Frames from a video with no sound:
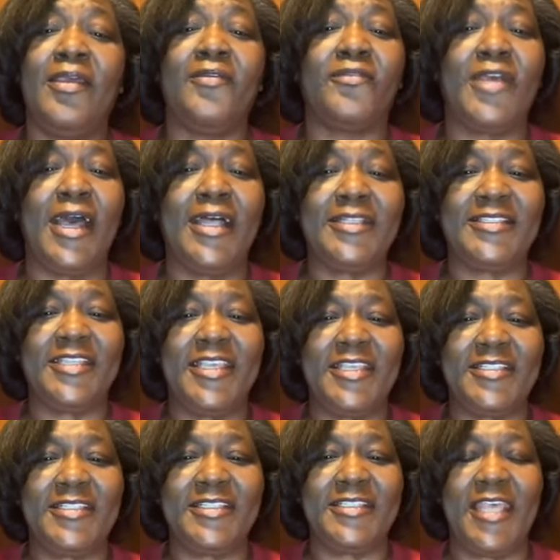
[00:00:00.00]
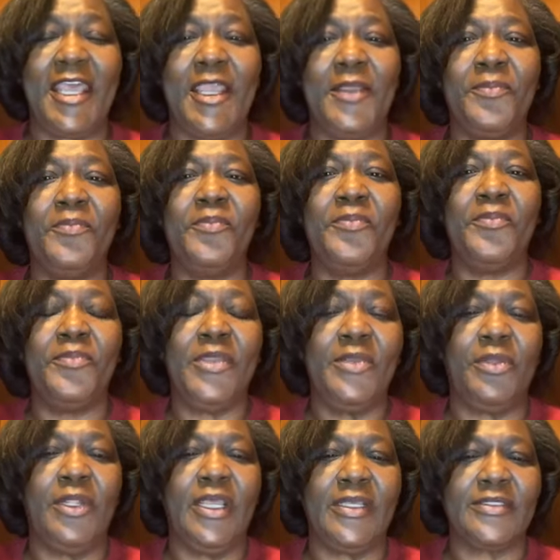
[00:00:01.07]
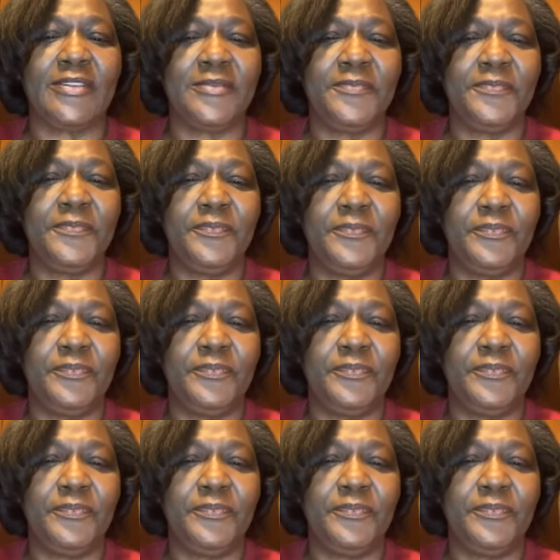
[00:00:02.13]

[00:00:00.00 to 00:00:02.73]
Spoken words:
if God says the same. Be blessed.